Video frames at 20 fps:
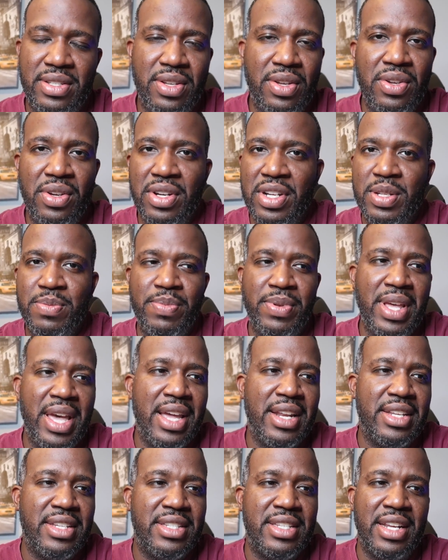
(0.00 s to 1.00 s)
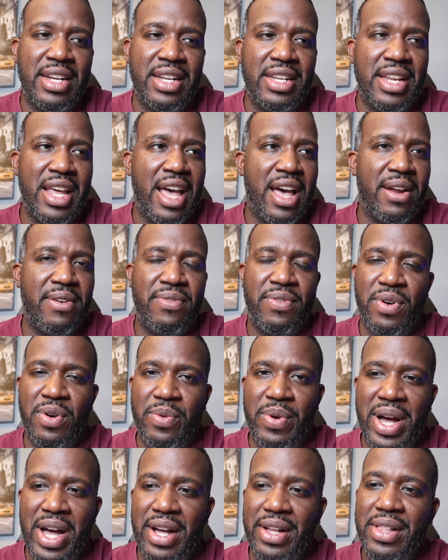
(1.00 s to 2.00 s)
So you just plan to sit it down for a
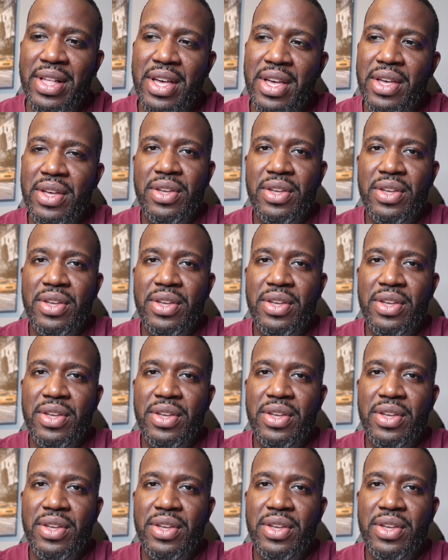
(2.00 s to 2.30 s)
while.